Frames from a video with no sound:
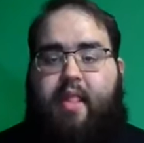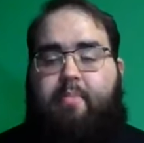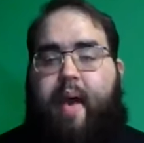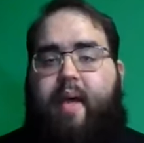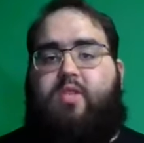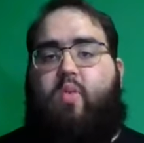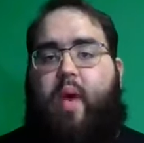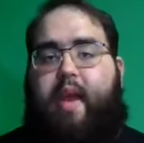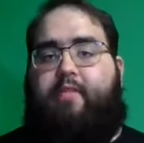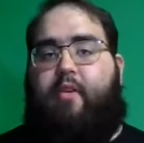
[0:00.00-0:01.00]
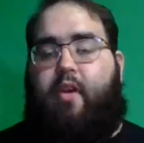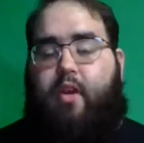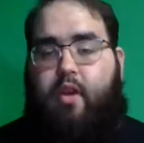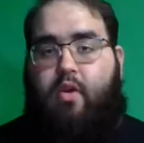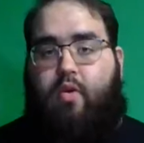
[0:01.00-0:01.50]
And the best way for
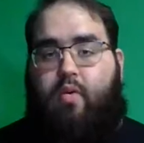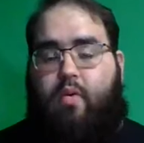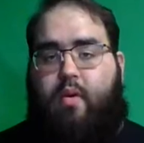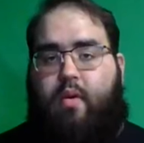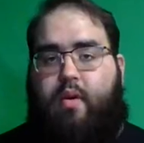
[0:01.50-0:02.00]
you